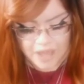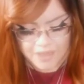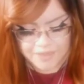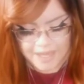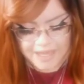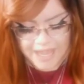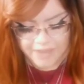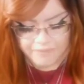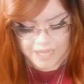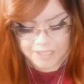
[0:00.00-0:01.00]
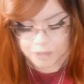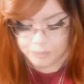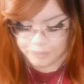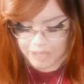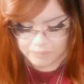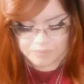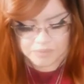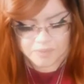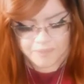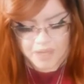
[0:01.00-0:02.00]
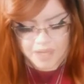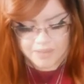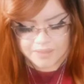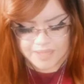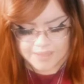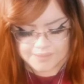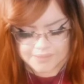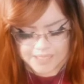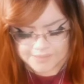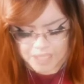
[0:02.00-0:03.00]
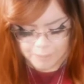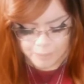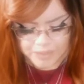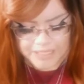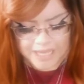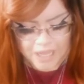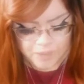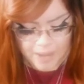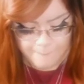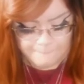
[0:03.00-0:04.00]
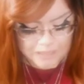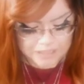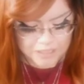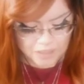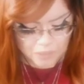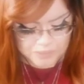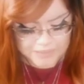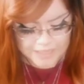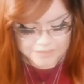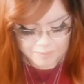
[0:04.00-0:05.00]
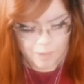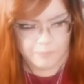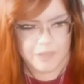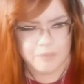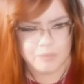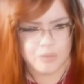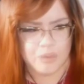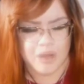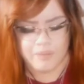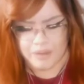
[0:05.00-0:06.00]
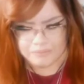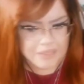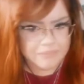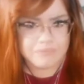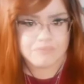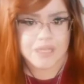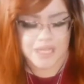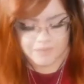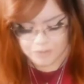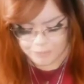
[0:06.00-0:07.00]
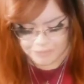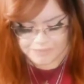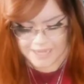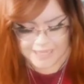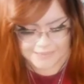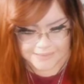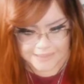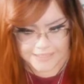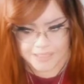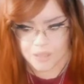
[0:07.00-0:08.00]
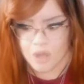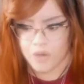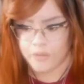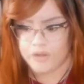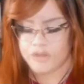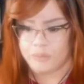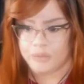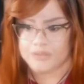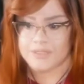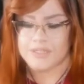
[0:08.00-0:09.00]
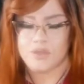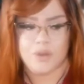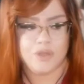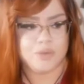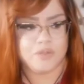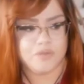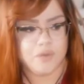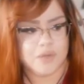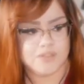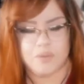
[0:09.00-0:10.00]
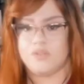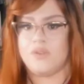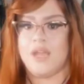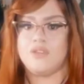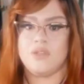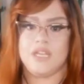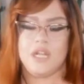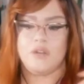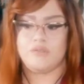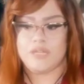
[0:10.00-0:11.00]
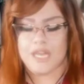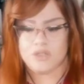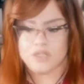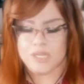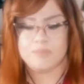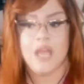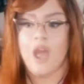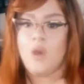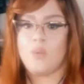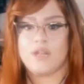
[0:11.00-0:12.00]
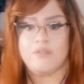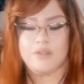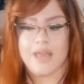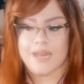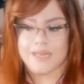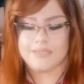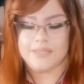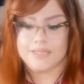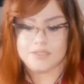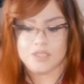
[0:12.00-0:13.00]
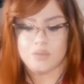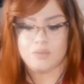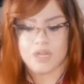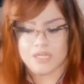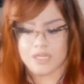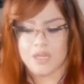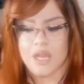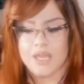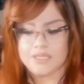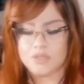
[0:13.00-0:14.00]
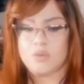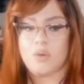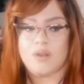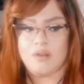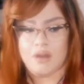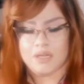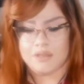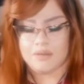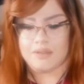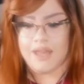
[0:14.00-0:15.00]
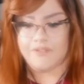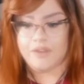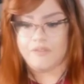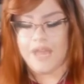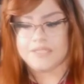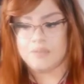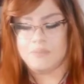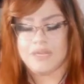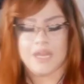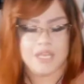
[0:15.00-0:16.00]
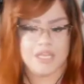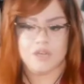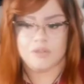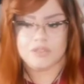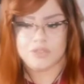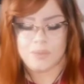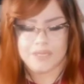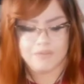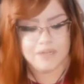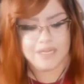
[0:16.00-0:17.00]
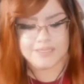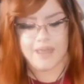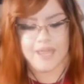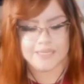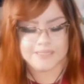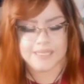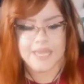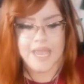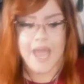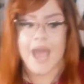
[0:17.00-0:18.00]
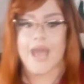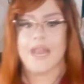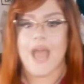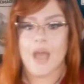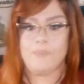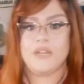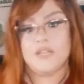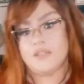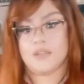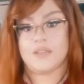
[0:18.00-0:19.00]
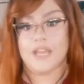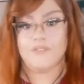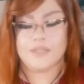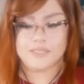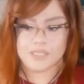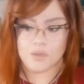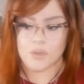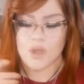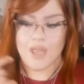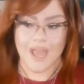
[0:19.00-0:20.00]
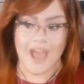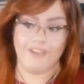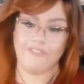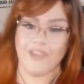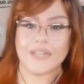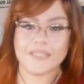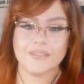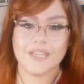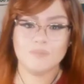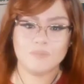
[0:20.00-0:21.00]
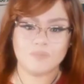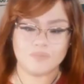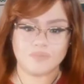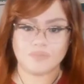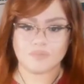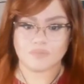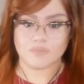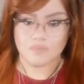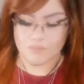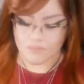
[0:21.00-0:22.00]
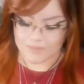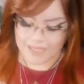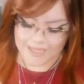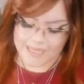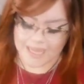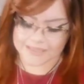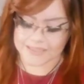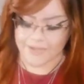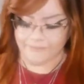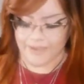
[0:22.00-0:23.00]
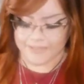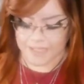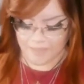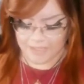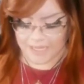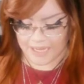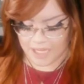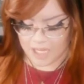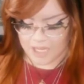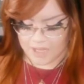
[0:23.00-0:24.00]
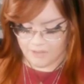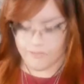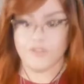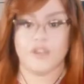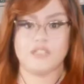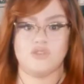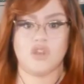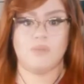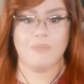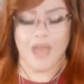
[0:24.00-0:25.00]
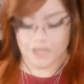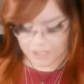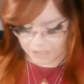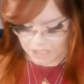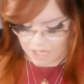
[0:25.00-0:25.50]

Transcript: They have a lot of problems. This is not pointing out at money only, it's about people around them. If your person has a kid, or your person is going through divorce or trying to get out of relationships, whatever that is still running, it's still going on in their life. If it hasn't been a year or so, whatever it is that it's had happened in their life is still affecting them. It has affected them in a very strong manner.